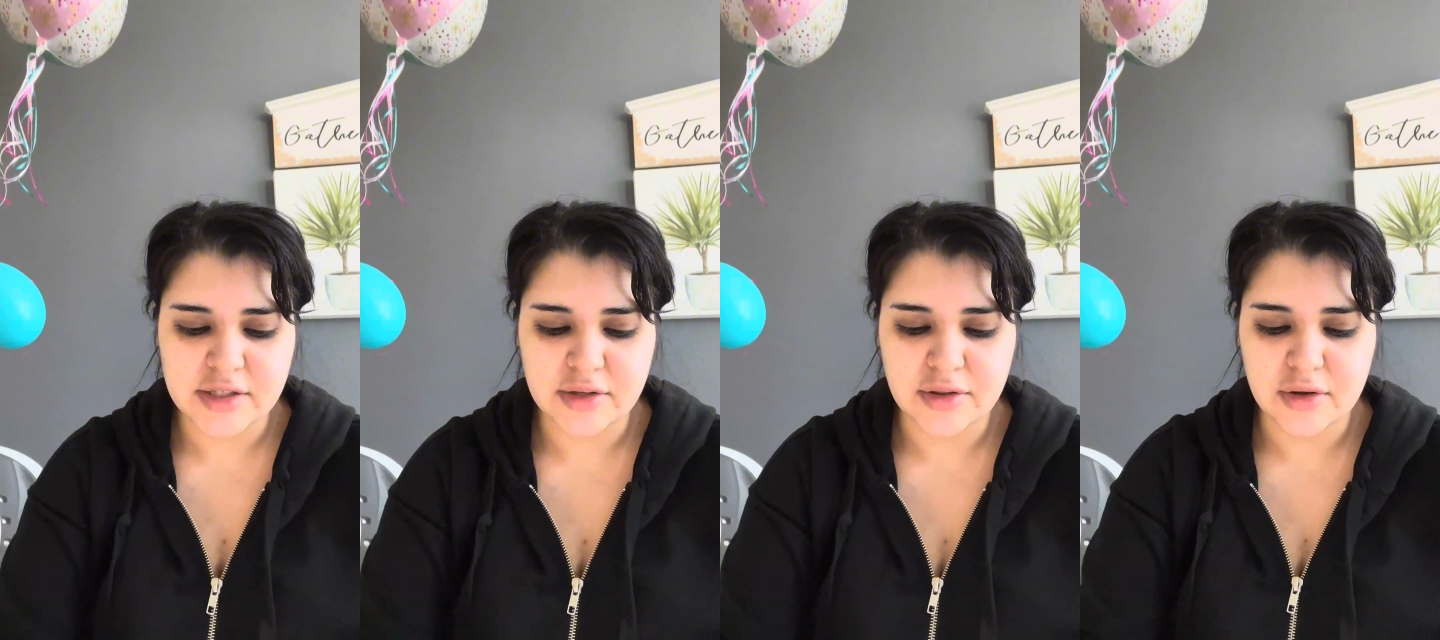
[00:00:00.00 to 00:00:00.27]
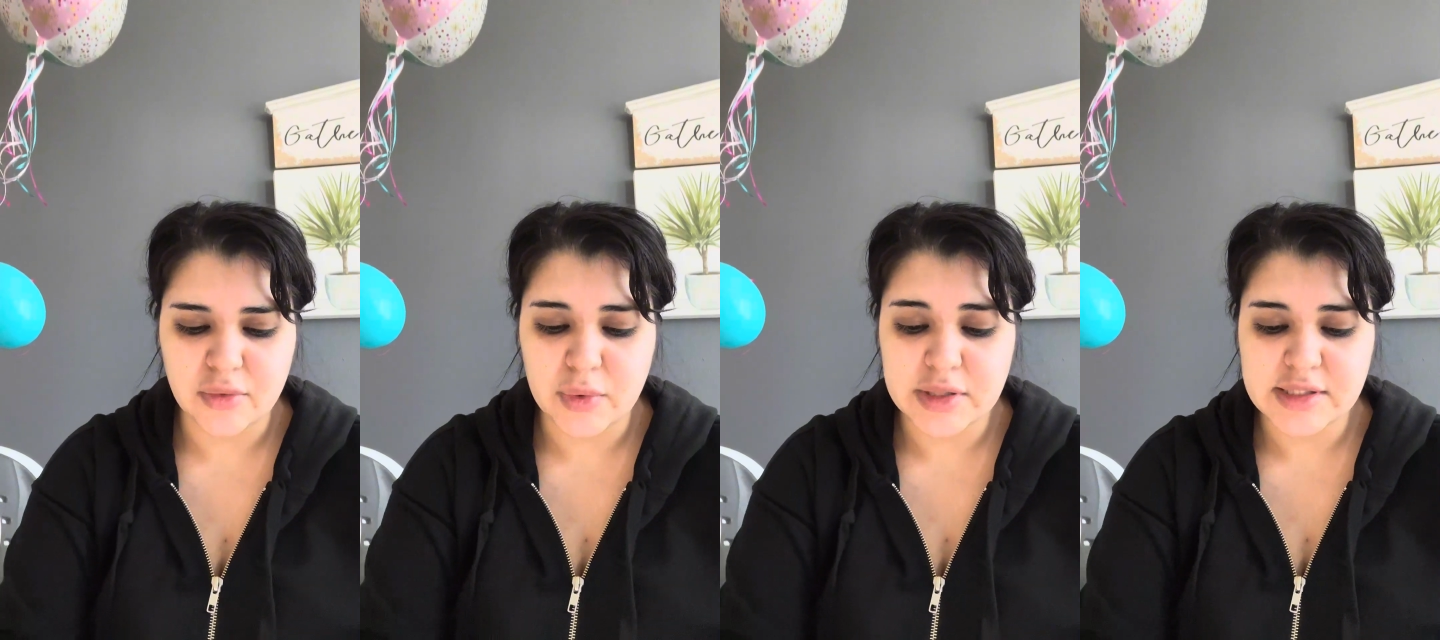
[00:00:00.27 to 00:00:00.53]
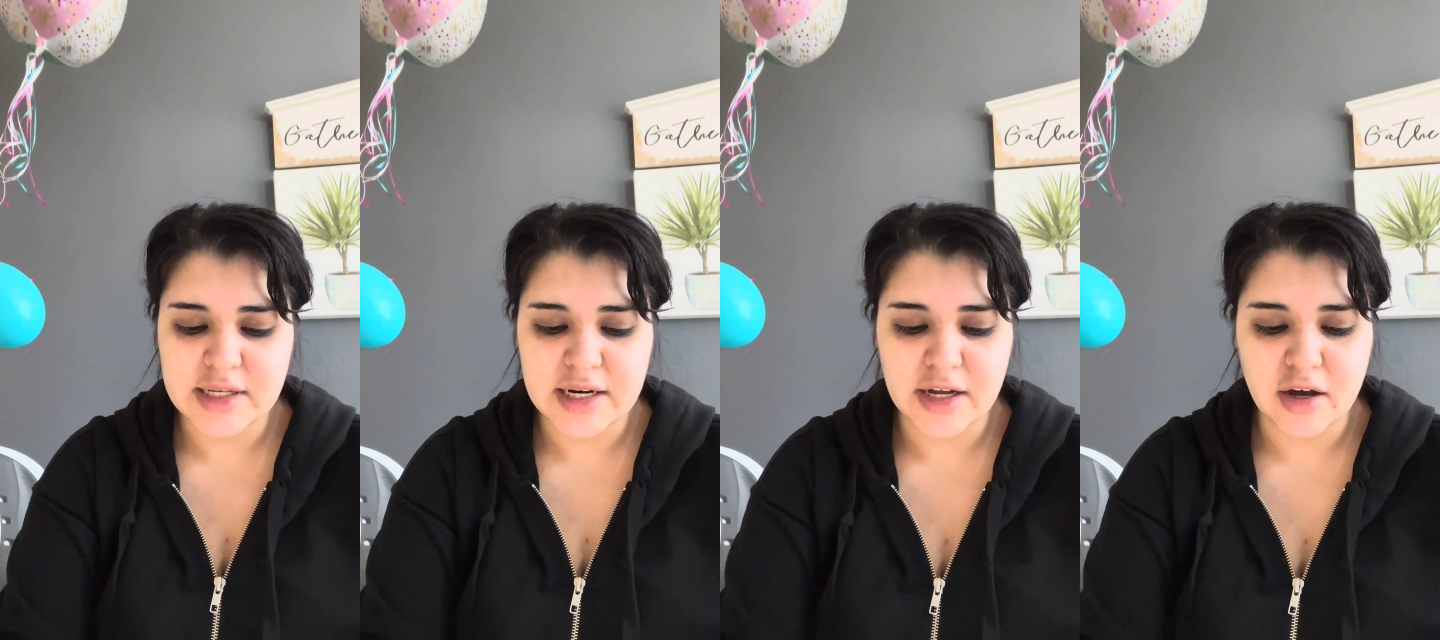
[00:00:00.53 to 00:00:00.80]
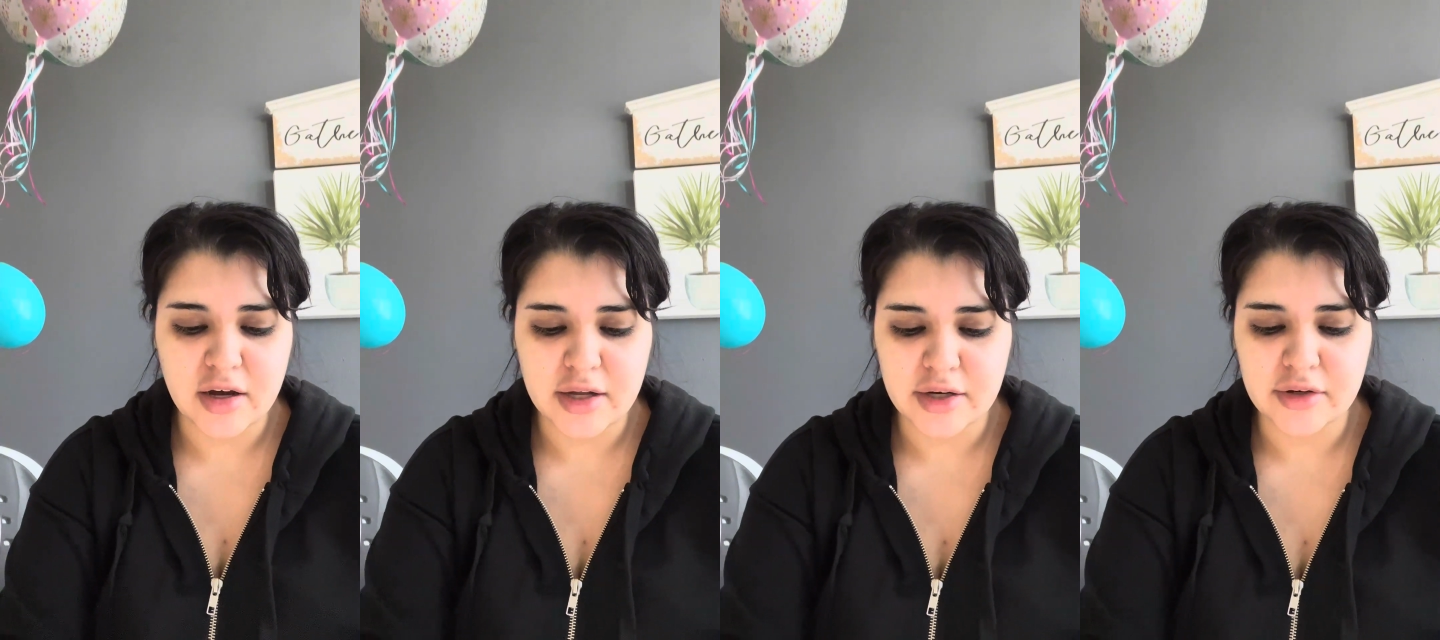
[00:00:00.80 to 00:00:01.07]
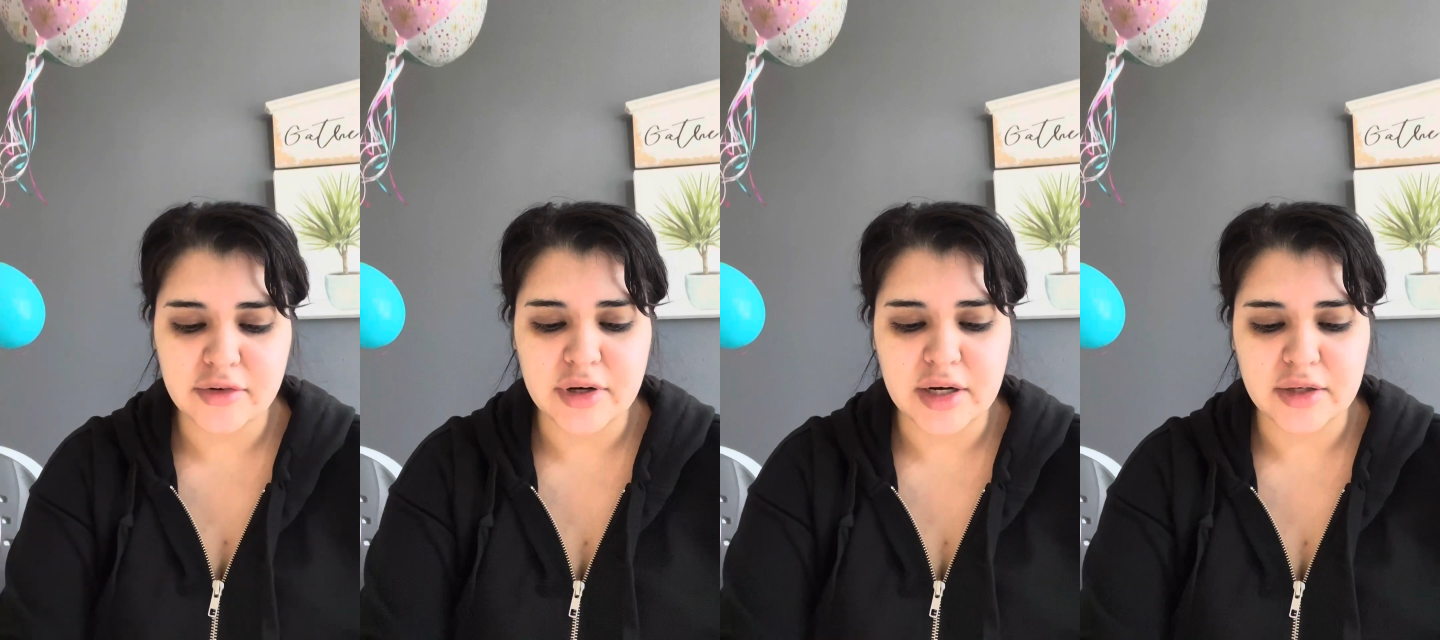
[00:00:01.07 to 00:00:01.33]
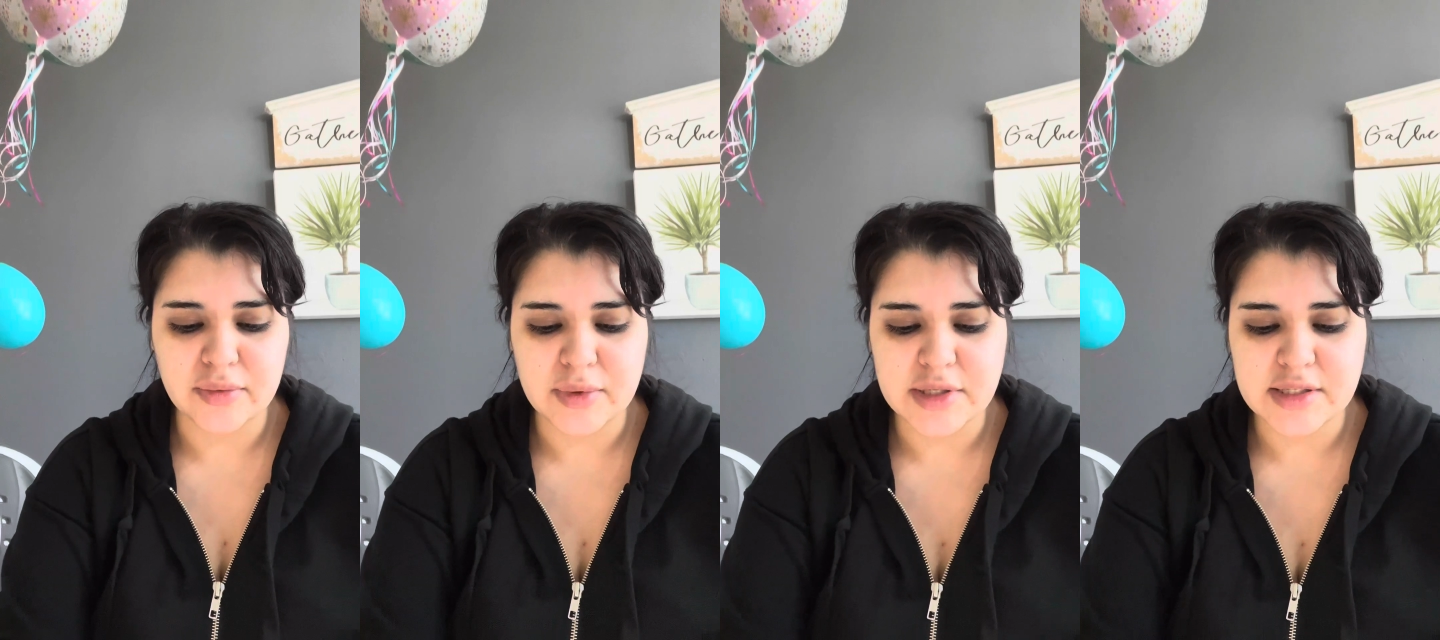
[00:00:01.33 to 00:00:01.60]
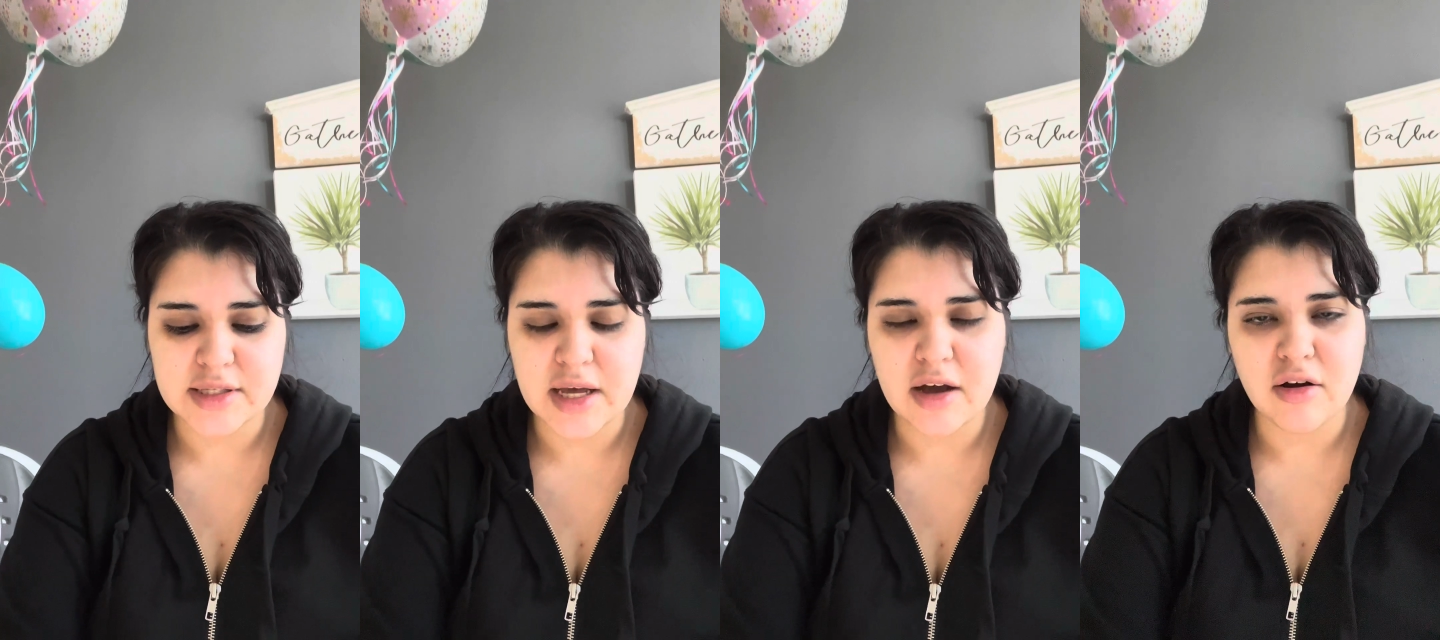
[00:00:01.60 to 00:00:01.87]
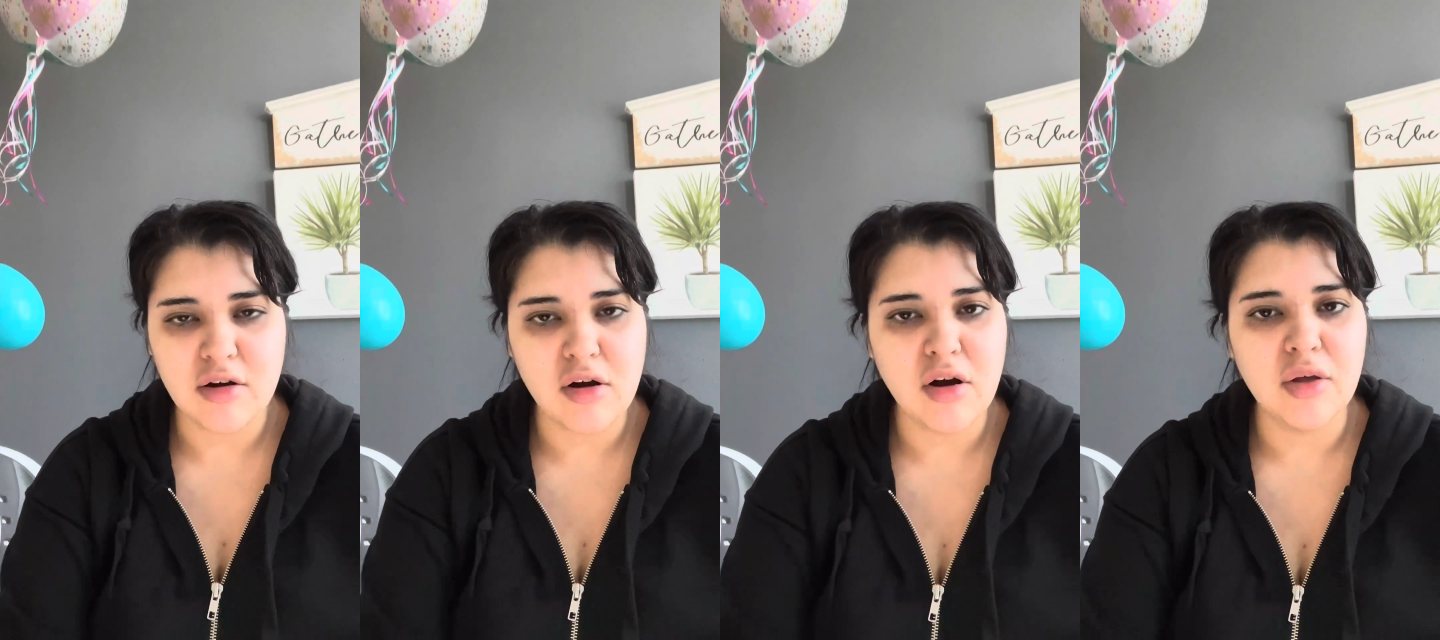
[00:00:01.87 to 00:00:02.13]
So the ones that I got incorrect was the
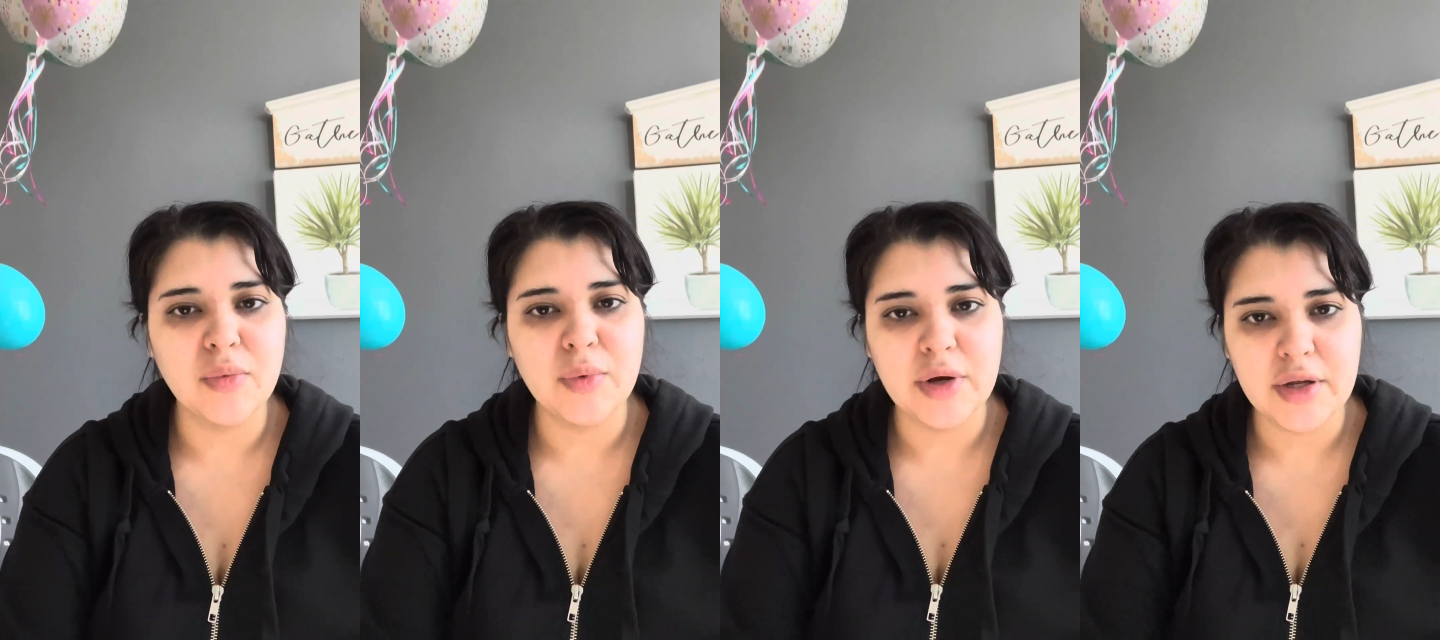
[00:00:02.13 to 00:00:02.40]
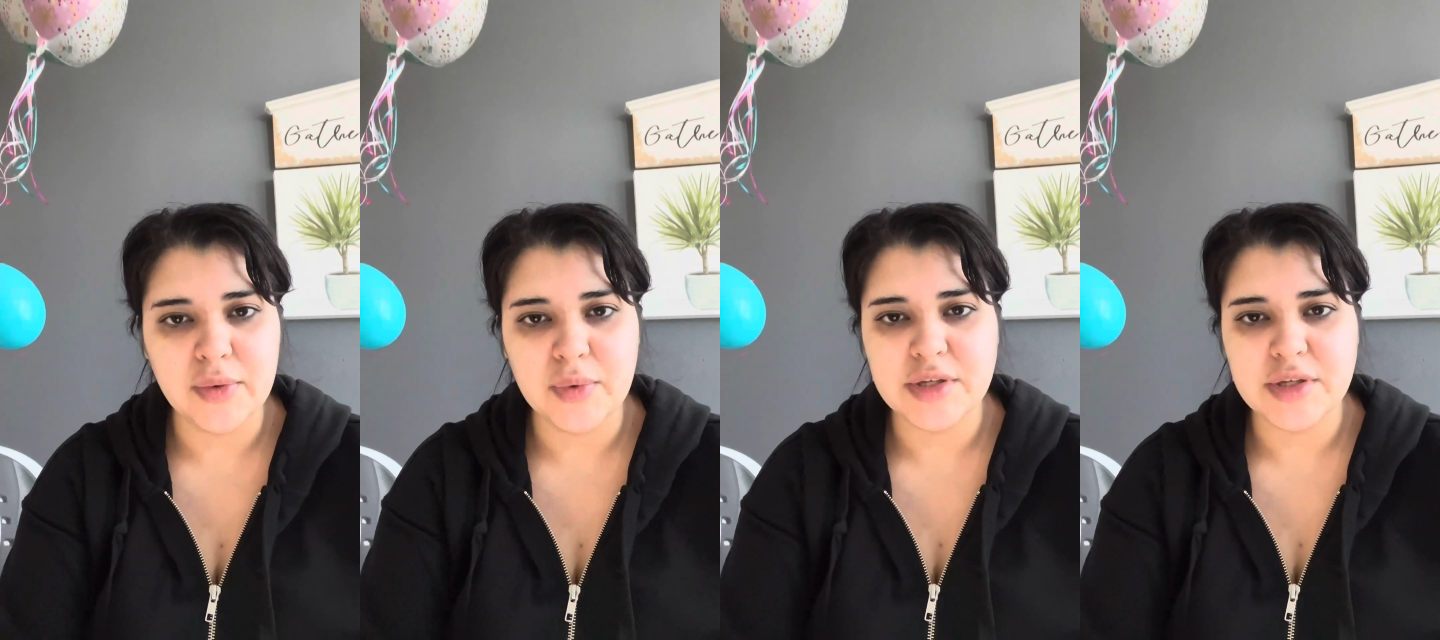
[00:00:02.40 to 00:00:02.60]
alcohol one,